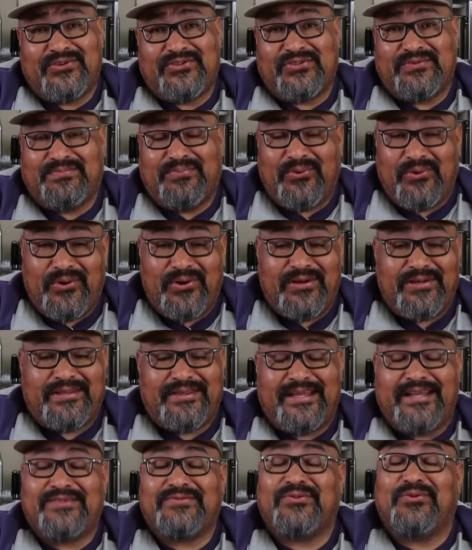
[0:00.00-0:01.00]
your
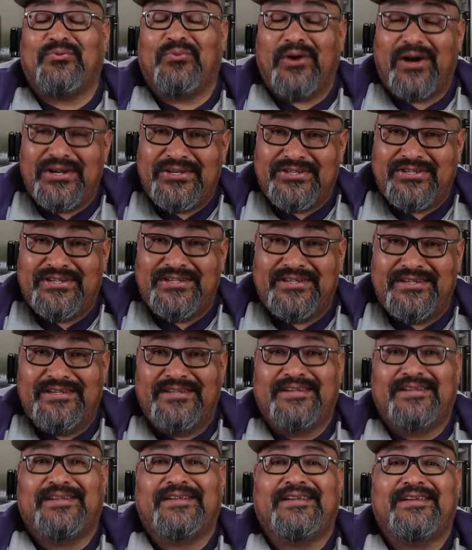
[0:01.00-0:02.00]
support. Thanks for watching.